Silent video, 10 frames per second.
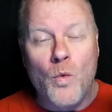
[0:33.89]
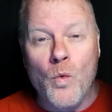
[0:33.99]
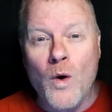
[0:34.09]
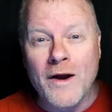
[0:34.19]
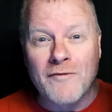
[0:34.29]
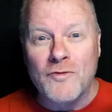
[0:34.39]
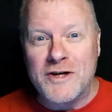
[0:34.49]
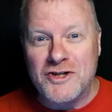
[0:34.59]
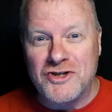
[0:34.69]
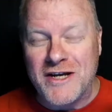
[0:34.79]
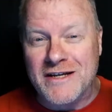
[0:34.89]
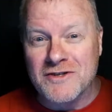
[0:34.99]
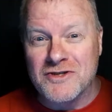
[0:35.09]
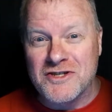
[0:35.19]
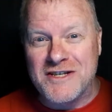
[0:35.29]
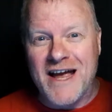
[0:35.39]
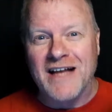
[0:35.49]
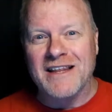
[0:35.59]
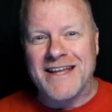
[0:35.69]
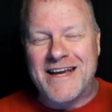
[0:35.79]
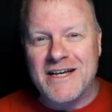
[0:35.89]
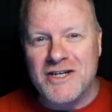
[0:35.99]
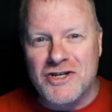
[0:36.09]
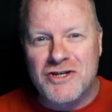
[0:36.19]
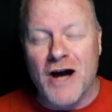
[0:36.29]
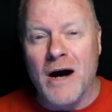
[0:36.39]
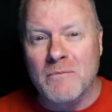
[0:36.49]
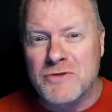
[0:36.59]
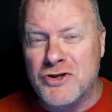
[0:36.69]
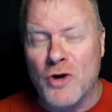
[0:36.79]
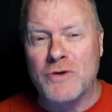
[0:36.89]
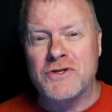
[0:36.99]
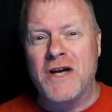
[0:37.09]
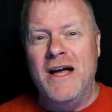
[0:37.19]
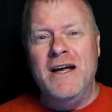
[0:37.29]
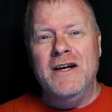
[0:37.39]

one of which is telling dumb jokes.